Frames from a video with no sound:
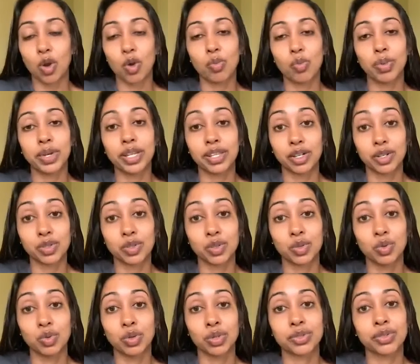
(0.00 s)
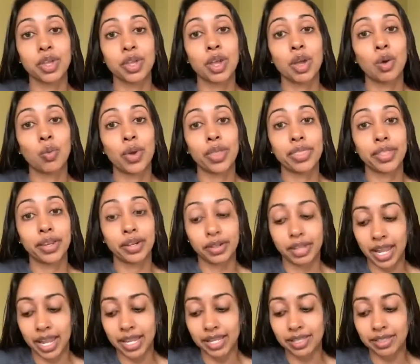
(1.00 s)
opened their schools when their
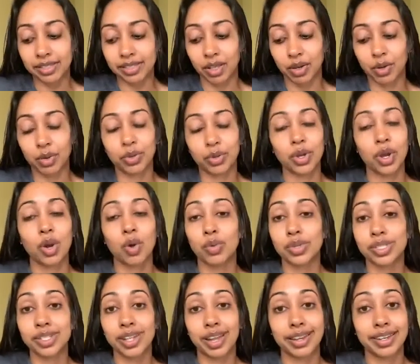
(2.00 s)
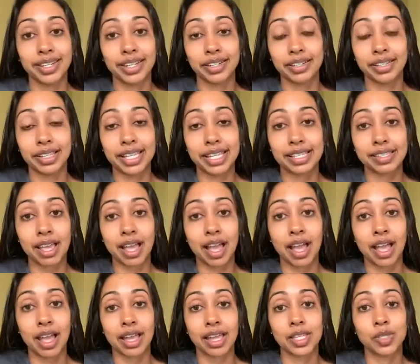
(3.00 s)
caseload was not nearly as
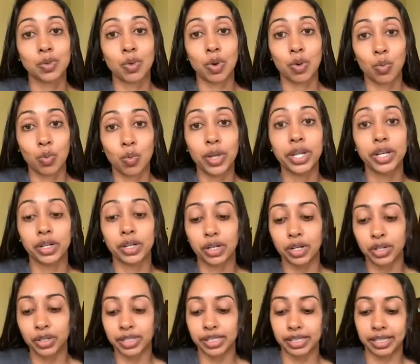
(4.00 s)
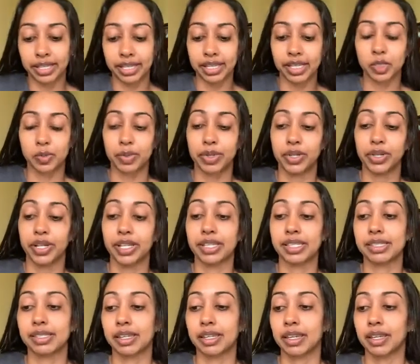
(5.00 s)
high as what we are currently
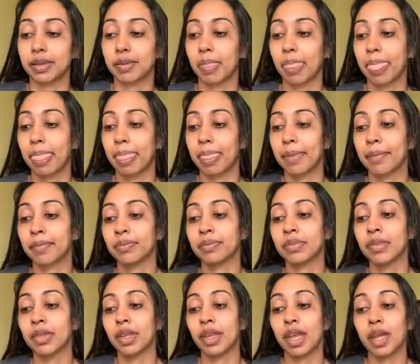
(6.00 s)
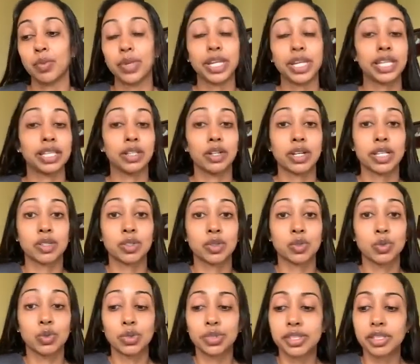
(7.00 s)
experiencing. And we can look at
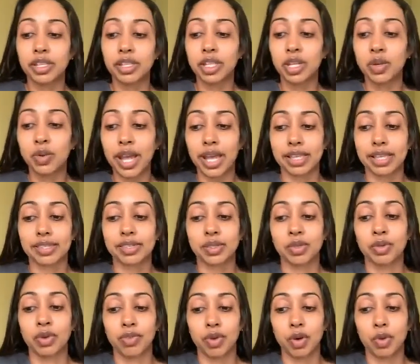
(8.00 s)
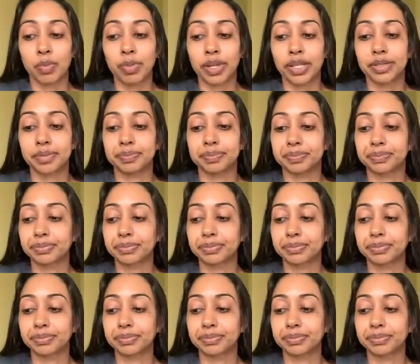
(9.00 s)
schools in the US who have opened.